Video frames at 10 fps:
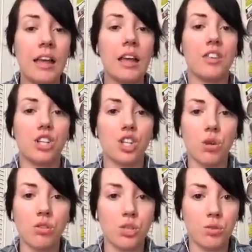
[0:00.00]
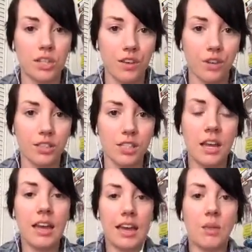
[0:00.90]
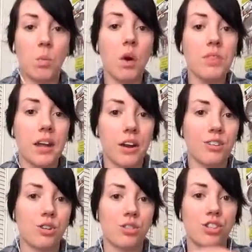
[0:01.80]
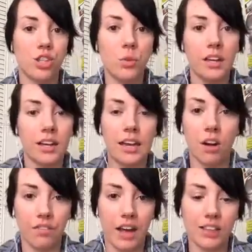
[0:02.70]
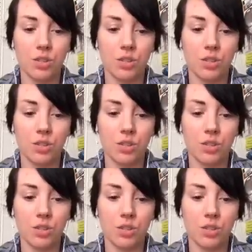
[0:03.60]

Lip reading: that shows you the difference in what the character is doing in all of that.